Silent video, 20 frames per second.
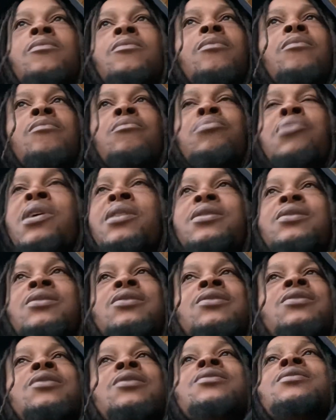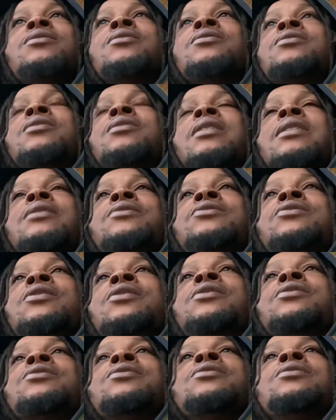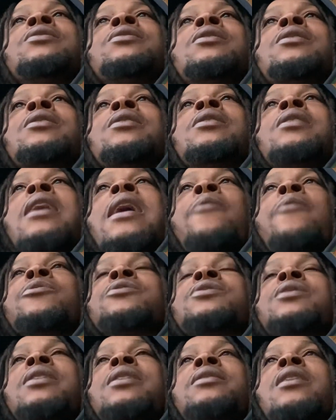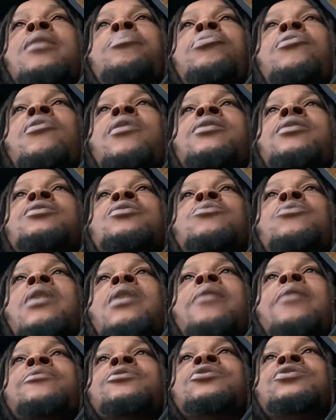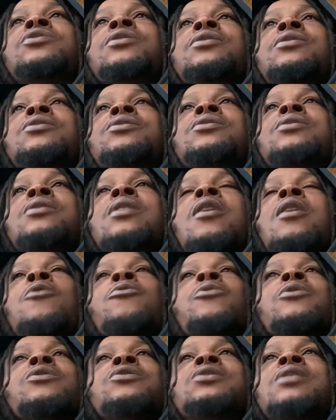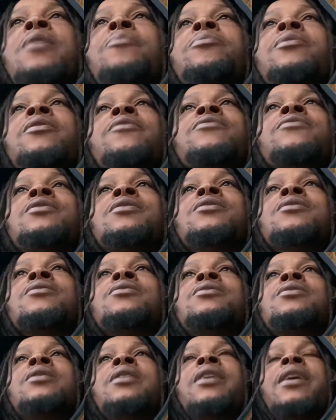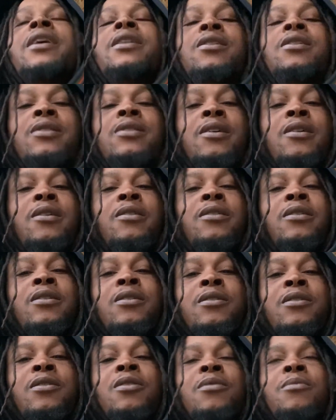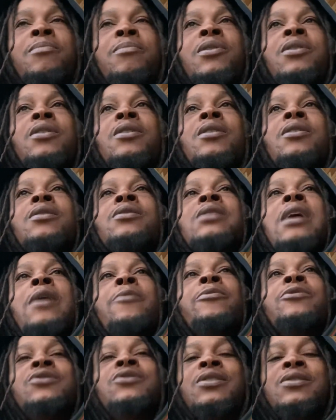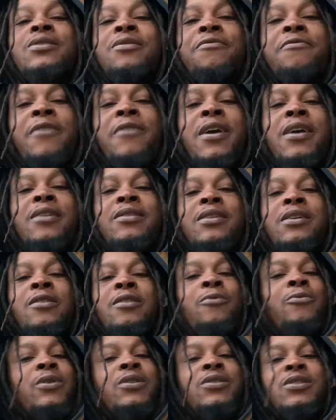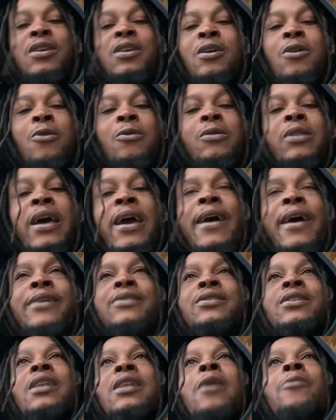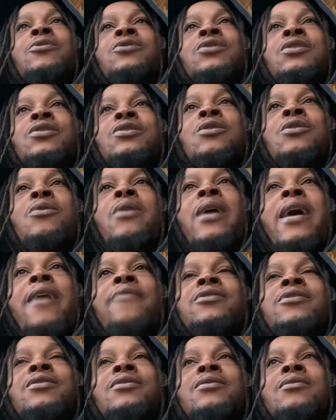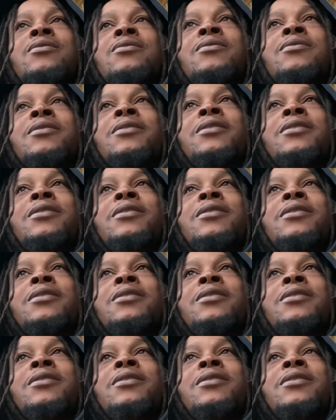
brothers and sisters, it's just, I was at that point to where I was just unreceptive to anything good, because I was just afraid that it wasn't gonna last, and I was just gonna have to